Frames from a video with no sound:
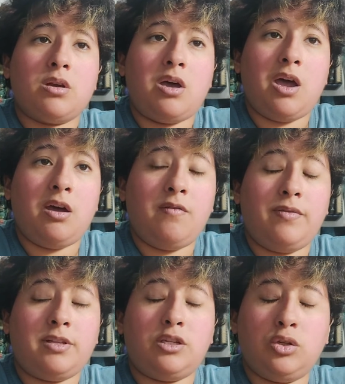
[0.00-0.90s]
I
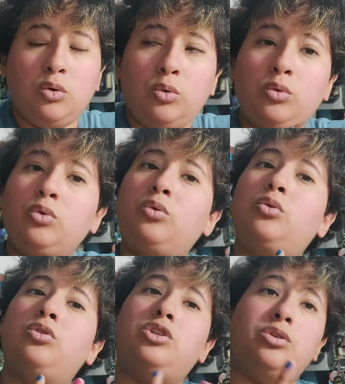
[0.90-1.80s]
have two
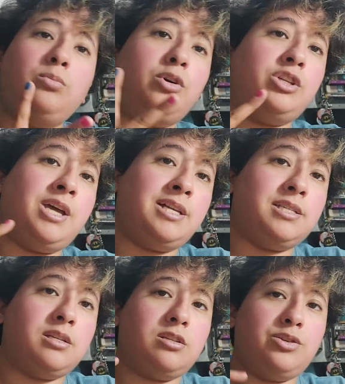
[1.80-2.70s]
more tests